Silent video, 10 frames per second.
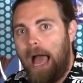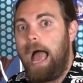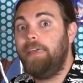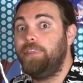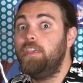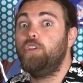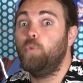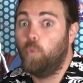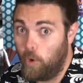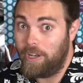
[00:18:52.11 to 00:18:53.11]
I think you
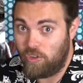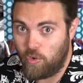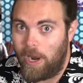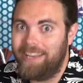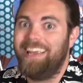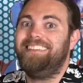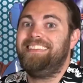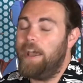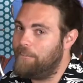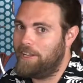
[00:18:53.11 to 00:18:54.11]
would enjoy it, and I
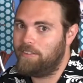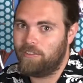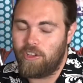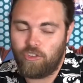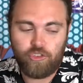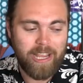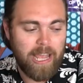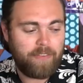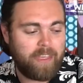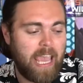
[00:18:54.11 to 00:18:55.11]
definitely suggest you check
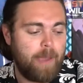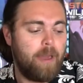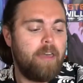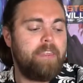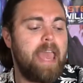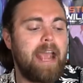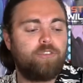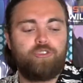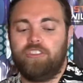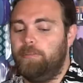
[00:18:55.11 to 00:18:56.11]
out the game, The
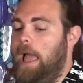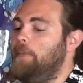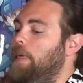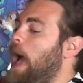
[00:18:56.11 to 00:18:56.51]
Exorcism at the